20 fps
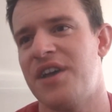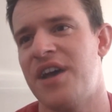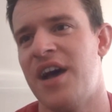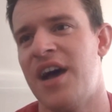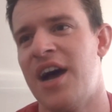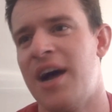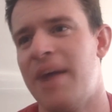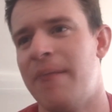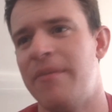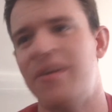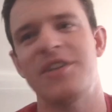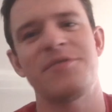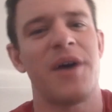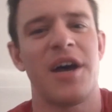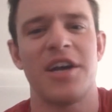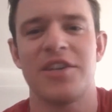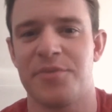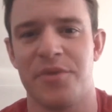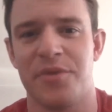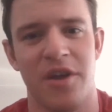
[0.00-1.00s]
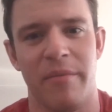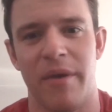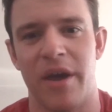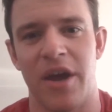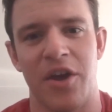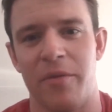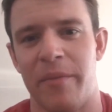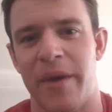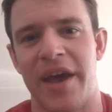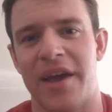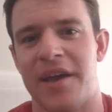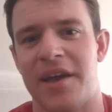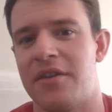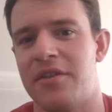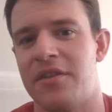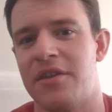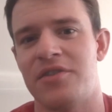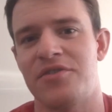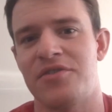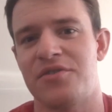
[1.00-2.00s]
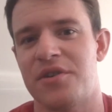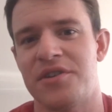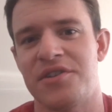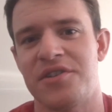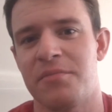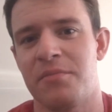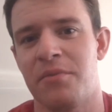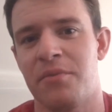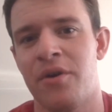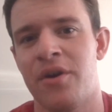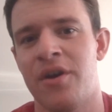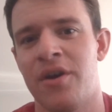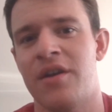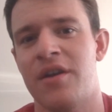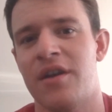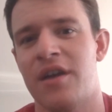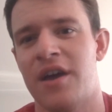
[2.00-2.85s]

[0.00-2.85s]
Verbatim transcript: Um, it's possible I might go back into the industry at some point.